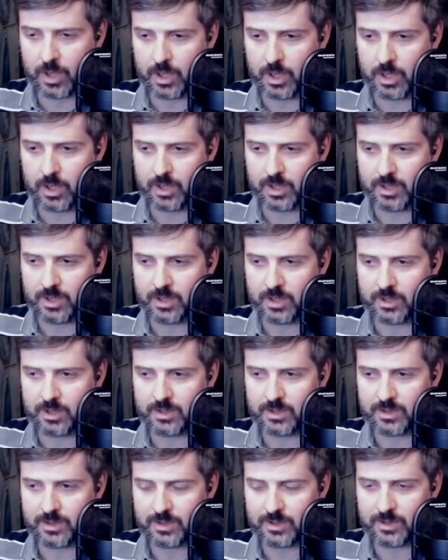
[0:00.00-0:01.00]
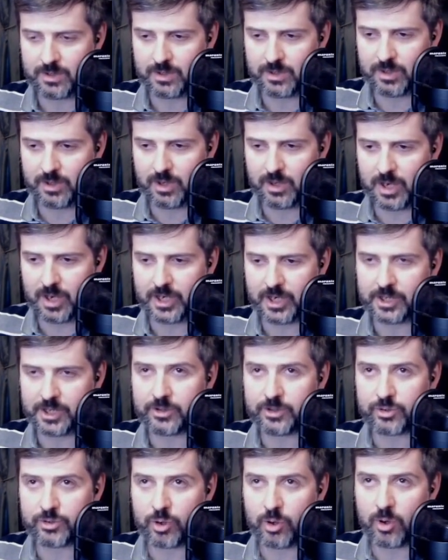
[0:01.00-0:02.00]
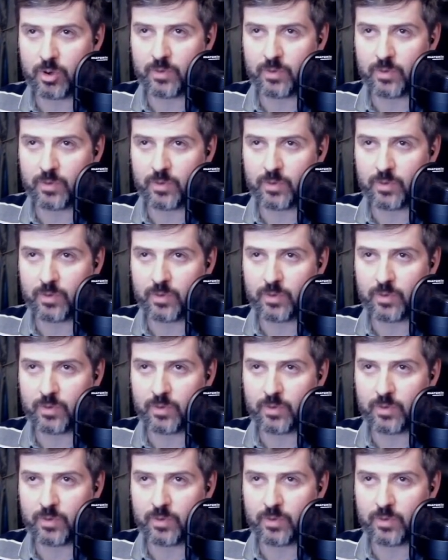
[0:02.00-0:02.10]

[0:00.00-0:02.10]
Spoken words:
I got a draw